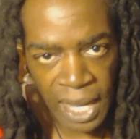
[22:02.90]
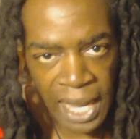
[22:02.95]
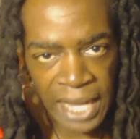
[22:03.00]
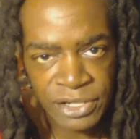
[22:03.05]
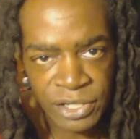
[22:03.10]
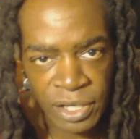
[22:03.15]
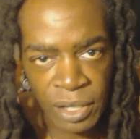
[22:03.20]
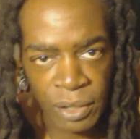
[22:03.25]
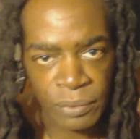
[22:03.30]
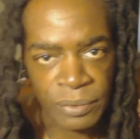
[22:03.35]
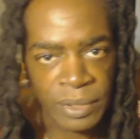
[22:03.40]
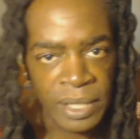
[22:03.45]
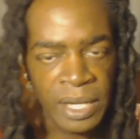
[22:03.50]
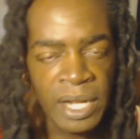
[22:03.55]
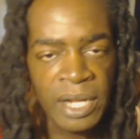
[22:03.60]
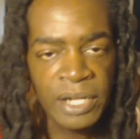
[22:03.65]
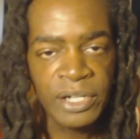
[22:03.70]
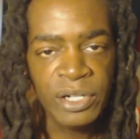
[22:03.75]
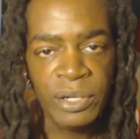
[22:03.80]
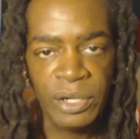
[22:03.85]
I don't.
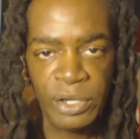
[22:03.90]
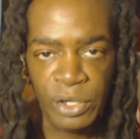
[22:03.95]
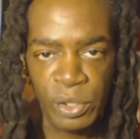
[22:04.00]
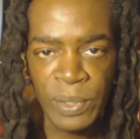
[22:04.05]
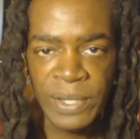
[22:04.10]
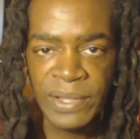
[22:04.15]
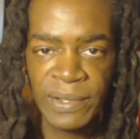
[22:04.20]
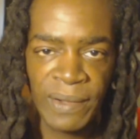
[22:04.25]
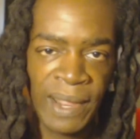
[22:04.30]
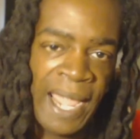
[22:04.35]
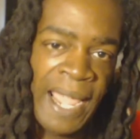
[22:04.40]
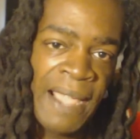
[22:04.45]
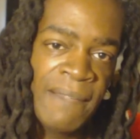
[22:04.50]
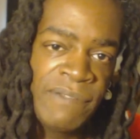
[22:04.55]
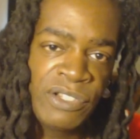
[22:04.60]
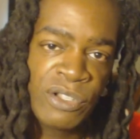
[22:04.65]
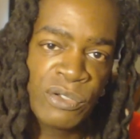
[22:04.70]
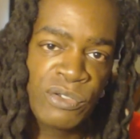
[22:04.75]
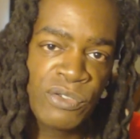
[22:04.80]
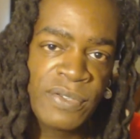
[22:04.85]
You either
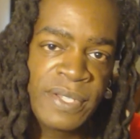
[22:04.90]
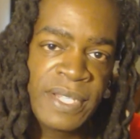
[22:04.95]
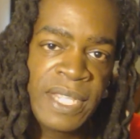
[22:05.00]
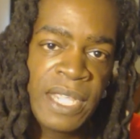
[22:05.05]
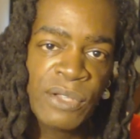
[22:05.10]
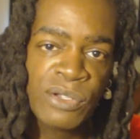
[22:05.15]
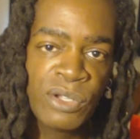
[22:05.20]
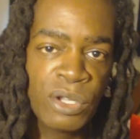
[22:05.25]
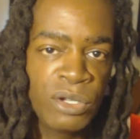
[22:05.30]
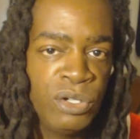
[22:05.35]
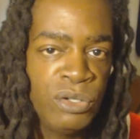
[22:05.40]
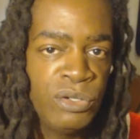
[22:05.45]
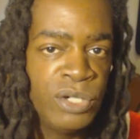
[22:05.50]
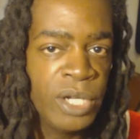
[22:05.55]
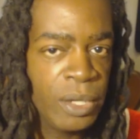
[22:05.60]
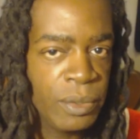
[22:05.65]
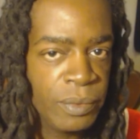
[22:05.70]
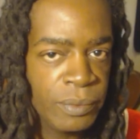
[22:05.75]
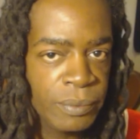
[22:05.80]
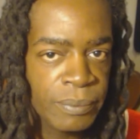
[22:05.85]
have social skills or you
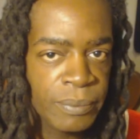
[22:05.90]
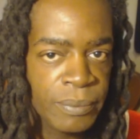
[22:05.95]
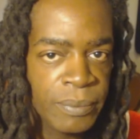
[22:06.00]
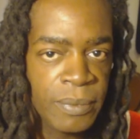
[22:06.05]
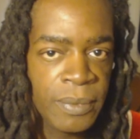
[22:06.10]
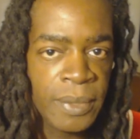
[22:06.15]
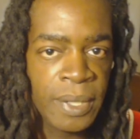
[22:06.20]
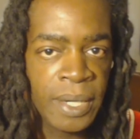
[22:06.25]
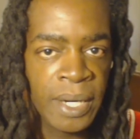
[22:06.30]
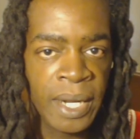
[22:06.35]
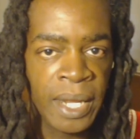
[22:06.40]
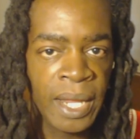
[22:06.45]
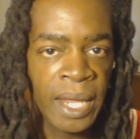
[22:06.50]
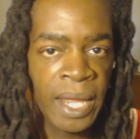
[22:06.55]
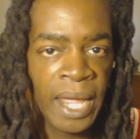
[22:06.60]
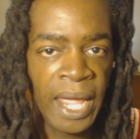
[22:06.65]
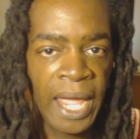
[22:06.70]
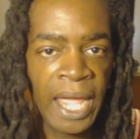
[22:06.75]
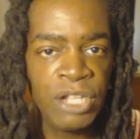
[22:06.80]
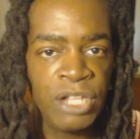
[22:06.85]
don't.
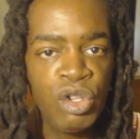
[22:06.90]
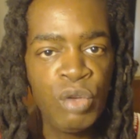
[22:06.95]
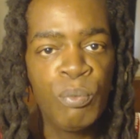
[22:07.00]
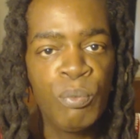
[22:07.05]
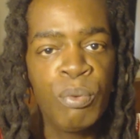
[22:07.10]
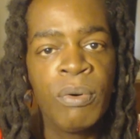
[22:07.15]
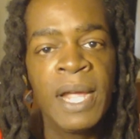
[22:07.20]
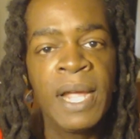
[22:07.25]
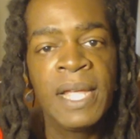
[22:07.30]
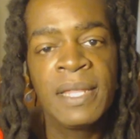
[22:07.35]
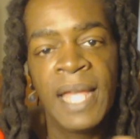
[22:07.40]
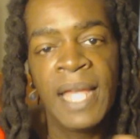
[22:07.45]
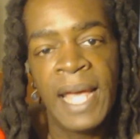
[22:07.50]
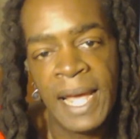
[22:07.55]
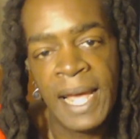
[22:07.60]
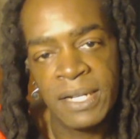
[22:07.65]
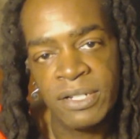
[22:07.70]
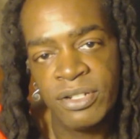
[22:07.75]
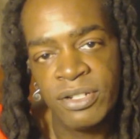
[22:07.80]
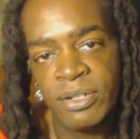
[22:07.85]
And you bring
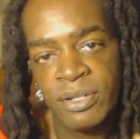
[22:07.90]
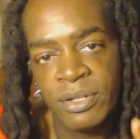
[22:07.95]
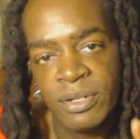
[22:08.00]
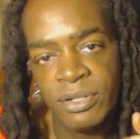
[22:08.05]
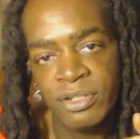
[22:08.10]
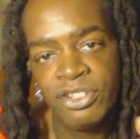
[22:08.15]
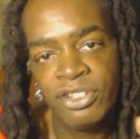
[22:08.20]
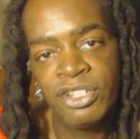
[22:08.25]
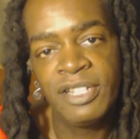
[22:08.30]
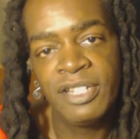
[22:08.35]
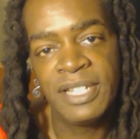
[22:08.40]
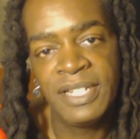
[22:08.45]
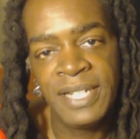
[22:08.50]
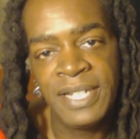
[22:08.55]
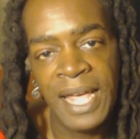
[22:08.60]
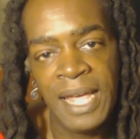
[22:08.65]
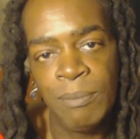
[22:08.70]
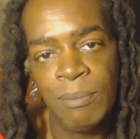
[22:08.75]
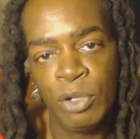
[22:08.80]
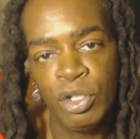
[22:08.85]
that to the
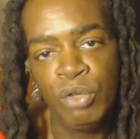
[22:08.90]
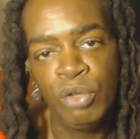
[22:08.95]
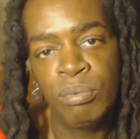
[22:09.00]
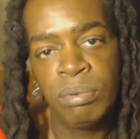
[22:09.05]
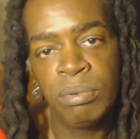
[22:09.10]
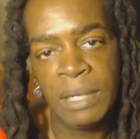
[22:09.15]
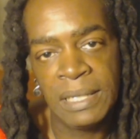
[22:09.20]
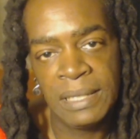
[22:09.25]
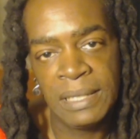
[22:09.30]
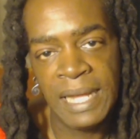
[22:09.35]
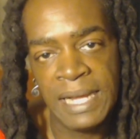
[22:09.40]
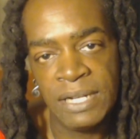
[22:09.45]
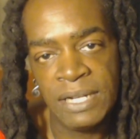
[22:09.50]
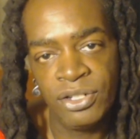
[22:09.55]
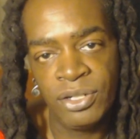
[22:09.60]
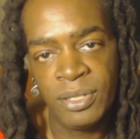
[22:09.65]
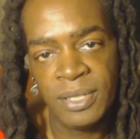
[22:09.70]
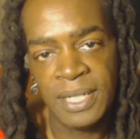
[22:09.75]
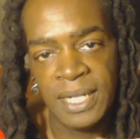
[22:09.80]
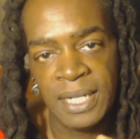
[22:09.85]
table. You bring
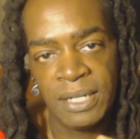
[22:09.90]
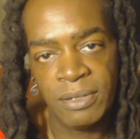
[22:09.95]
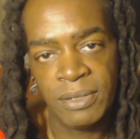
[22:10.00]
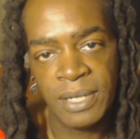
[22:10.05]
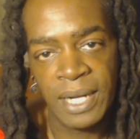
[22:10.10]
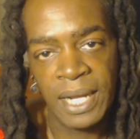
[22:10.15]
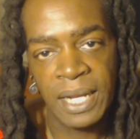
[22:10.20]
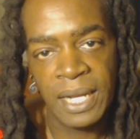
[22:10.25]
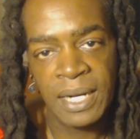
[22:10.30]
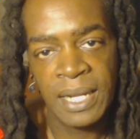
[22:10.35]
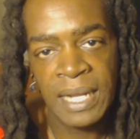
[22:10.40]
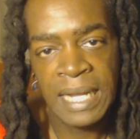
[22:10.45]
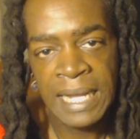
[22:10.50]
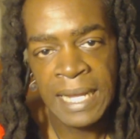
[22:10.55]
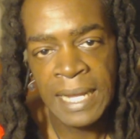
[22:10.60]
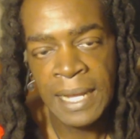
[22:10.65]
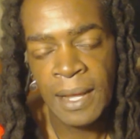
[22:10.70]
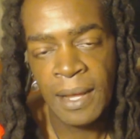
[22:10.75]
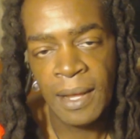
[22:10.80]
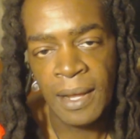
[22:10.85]
that to the internet.
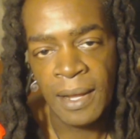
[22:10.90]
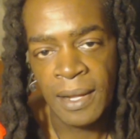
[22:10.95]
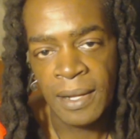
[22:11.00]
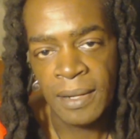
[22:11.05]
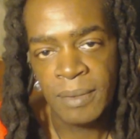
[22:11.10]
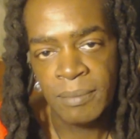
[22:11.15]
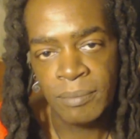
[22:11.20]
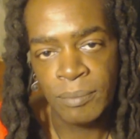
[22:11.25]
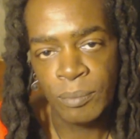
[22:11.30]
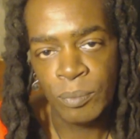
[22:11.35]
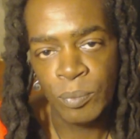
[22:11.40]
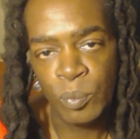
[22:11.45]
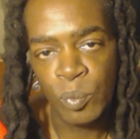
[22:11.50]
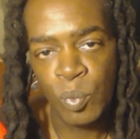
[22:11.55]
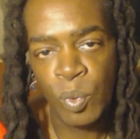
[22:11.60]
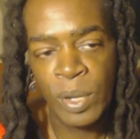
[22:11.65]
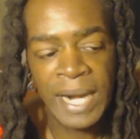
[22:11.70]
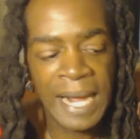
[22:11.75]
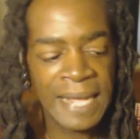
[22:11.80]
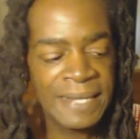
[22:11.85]
Uh,
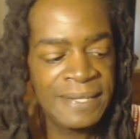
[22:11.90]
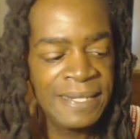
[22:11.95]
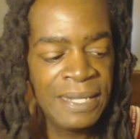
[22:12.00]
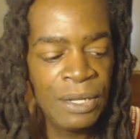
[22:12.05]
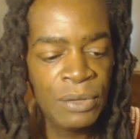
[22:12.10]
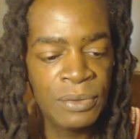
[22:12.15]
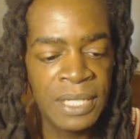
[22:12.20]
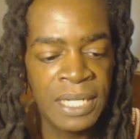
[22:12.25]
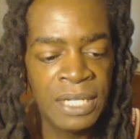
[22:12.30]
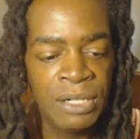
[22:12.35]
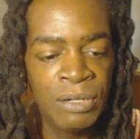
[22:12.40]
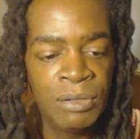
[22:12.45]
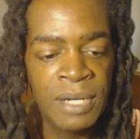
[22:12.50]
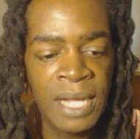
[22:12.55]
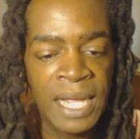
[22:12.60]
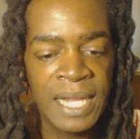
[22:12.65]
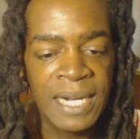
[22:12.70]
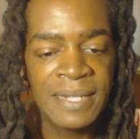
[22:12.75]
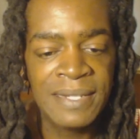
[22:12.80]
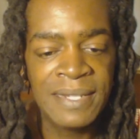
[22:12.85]
what I see on the
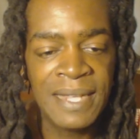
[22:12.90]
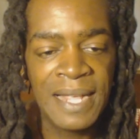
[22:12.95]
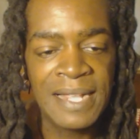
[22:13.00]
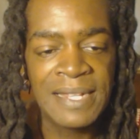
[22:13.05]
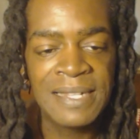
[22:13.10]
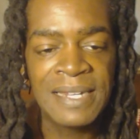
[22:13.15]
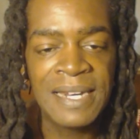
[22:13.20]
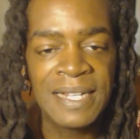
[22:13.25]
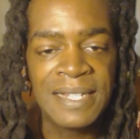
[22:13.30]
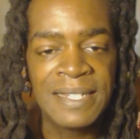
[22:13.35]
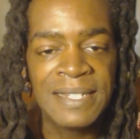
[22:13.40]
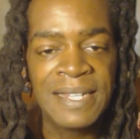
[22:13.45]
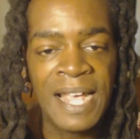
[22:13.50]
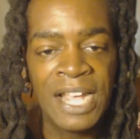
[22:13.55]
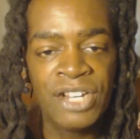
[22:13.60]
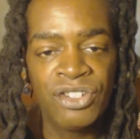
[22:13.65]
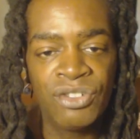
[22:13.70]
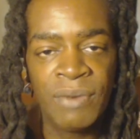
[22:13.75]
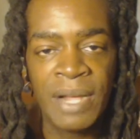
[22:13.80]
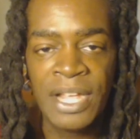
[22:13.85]
internet is an
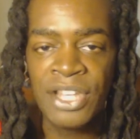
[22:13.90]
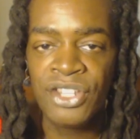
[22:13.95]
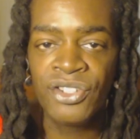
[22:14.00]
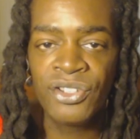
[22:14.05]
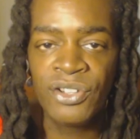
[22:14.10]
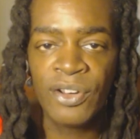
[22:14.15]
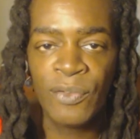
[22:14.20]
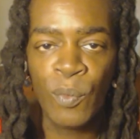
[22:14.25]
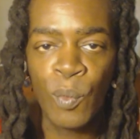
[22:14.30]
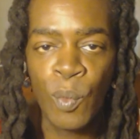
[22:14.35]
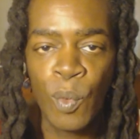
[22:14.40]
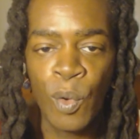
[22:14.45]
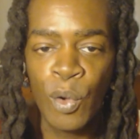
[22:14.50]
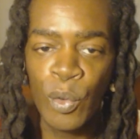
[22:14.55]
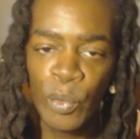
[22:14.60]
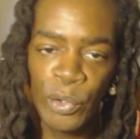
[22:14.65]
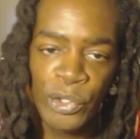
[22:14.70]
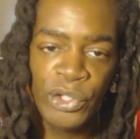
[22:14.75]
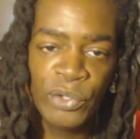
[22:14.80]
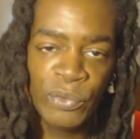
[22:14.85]
exaggeration of
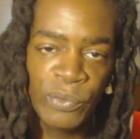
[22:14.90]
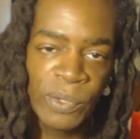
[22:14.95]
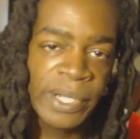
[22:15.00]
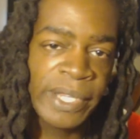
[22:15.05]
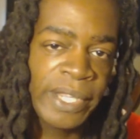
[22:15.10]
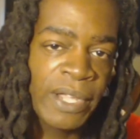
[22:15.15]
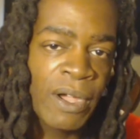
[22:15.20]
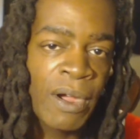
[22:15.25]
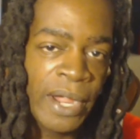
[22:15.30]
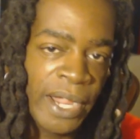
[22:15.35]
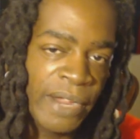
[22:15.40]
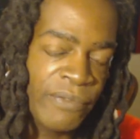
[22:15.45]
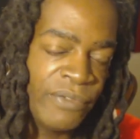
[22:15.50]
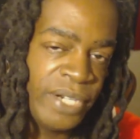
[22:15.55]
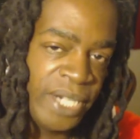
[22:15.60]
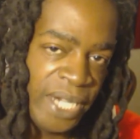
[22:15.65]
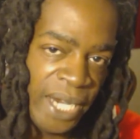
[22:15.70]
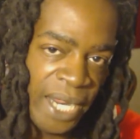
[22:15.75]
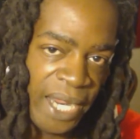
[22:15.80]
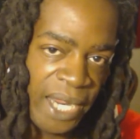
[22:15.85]
who you really are
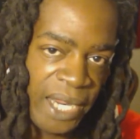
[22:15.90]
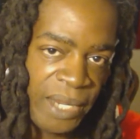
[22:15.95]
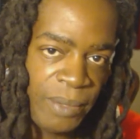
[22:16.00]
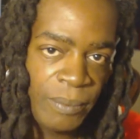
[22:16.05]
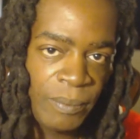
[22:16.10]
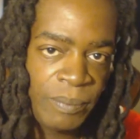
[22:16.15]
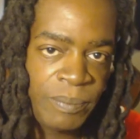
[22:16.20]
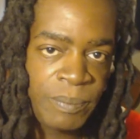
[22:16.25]
every day.